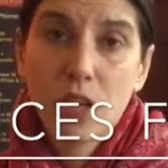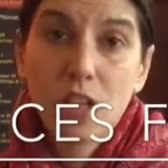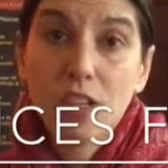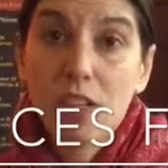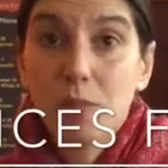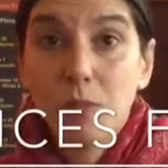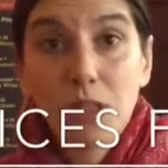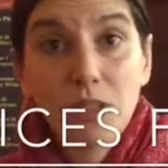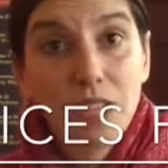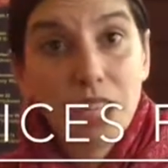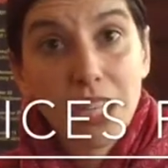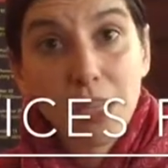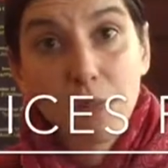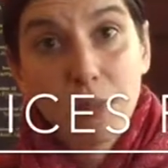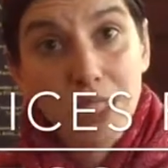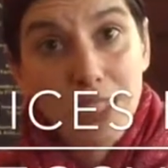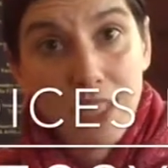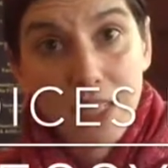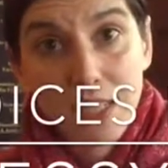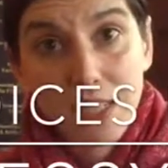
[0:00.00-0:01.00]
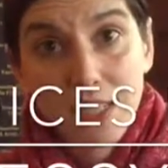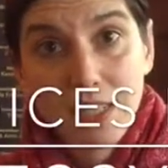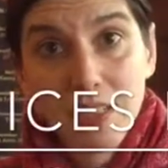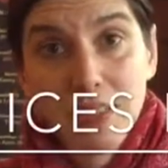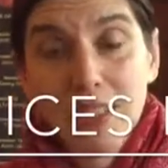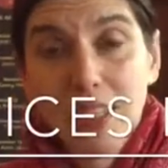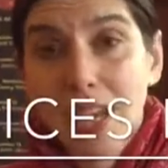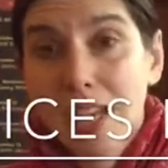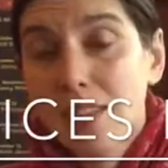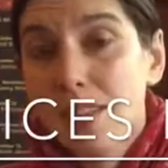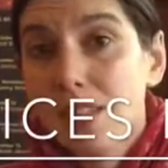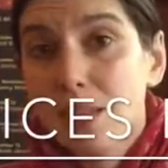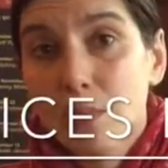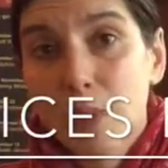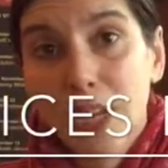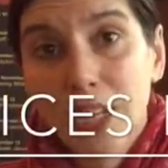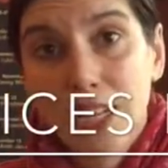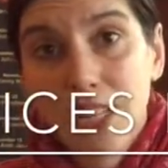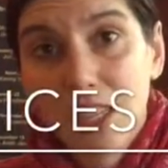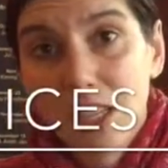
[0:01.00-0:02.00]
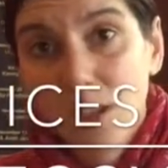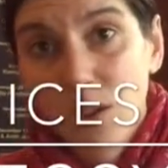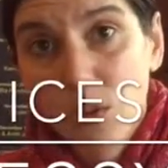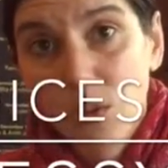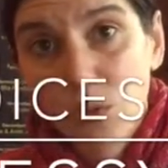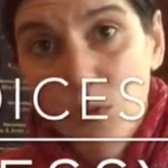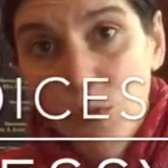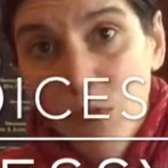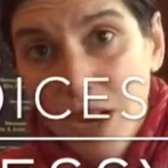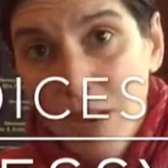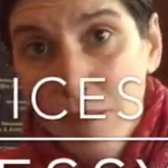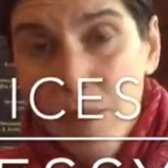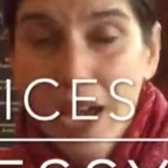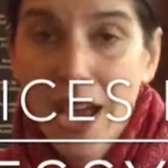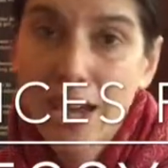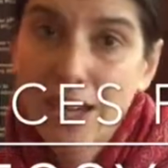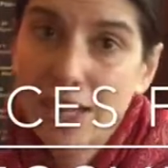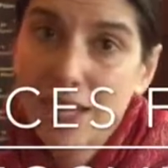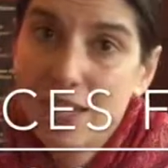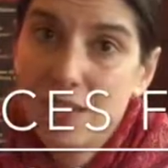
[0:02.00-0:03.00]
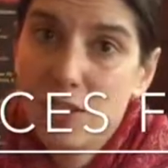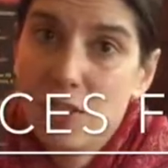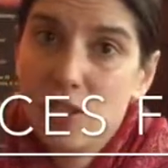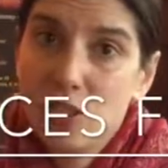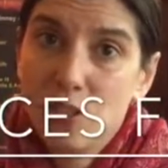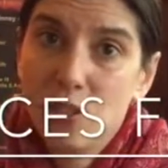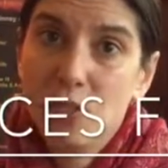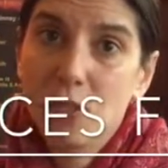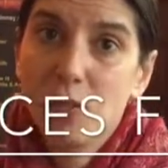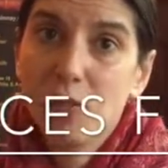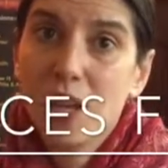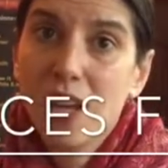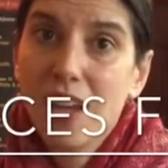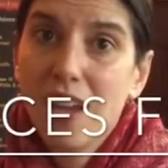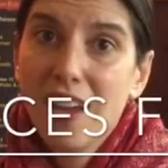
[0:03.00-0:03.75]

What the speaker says: our community businesses. That's the money that goes right back into